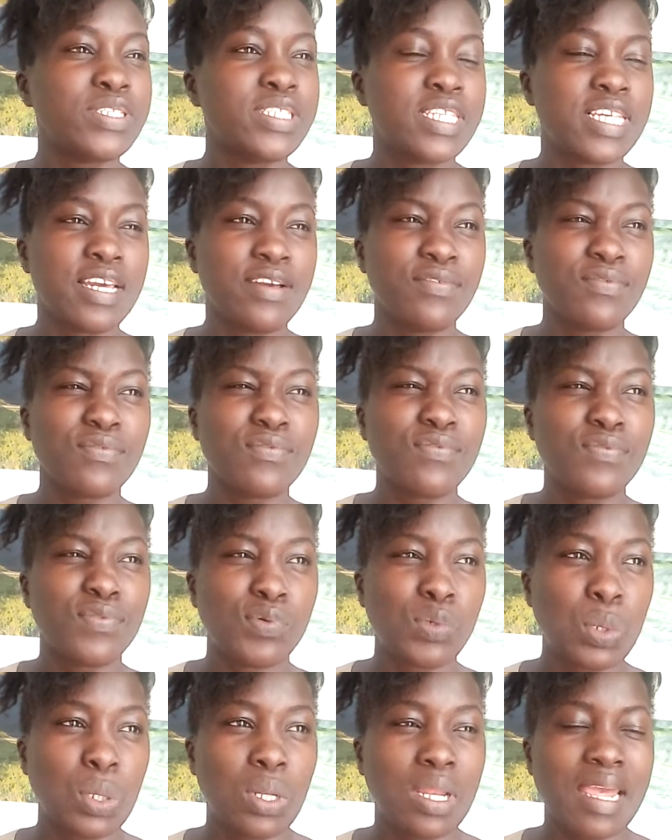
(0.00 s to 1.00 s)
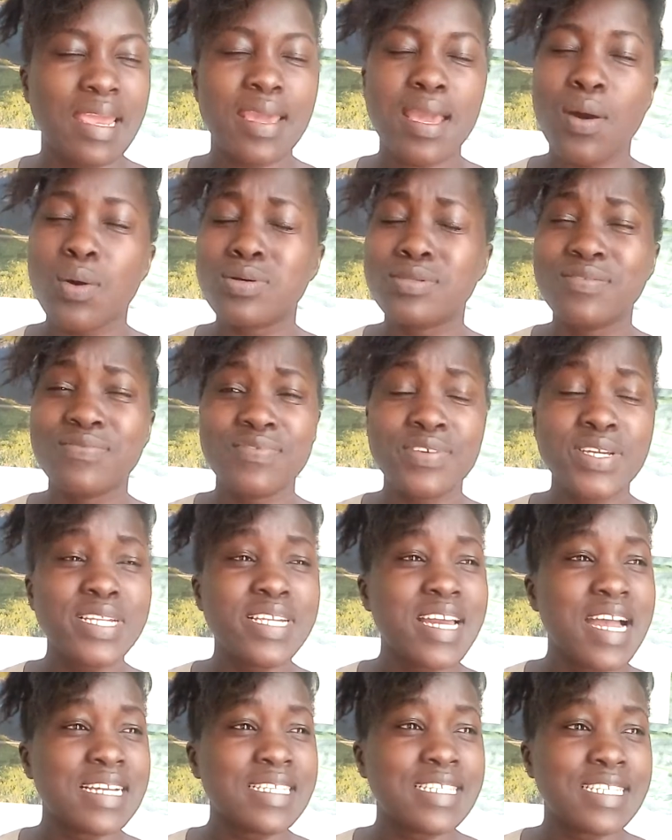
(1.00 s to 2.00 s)
shameful. Like, I was very
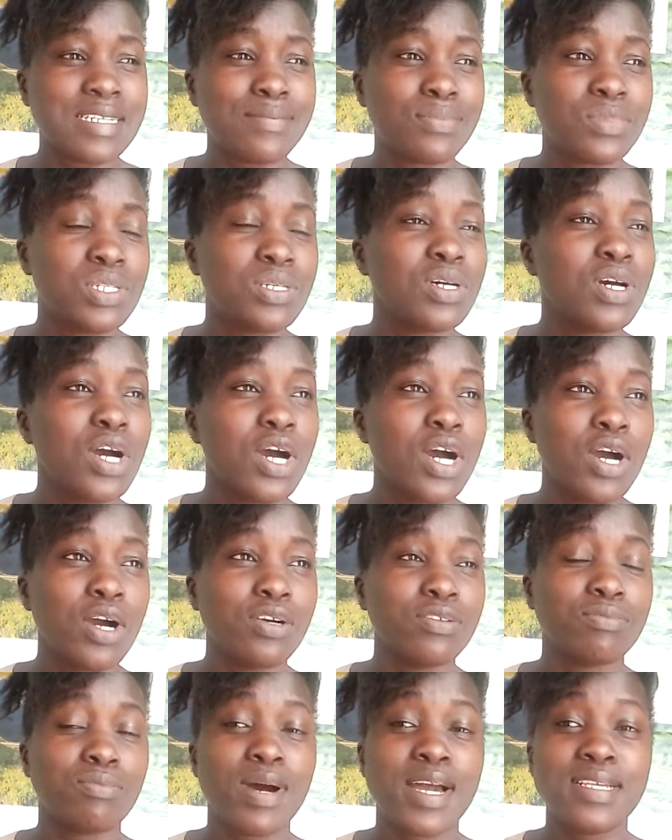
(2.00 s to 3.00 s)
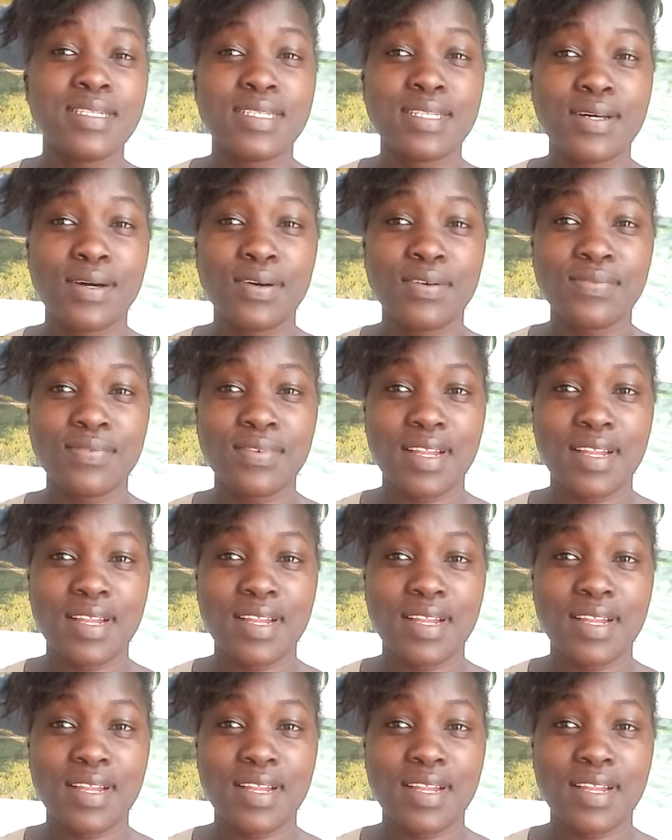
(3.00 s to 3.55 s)
ashamed of myself.